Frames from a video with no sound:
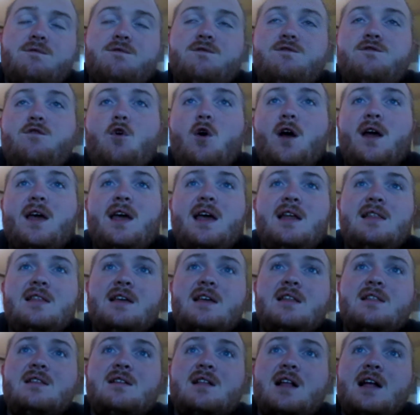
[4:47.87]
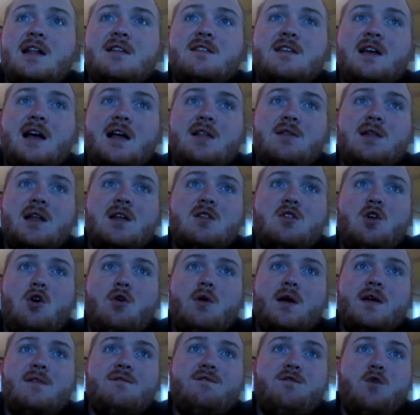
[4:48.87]
For ending, cloudy skies at a
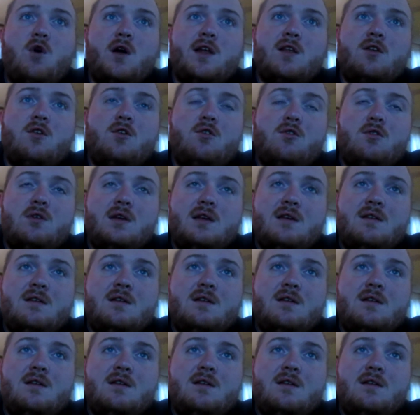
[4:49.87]
lower around 40,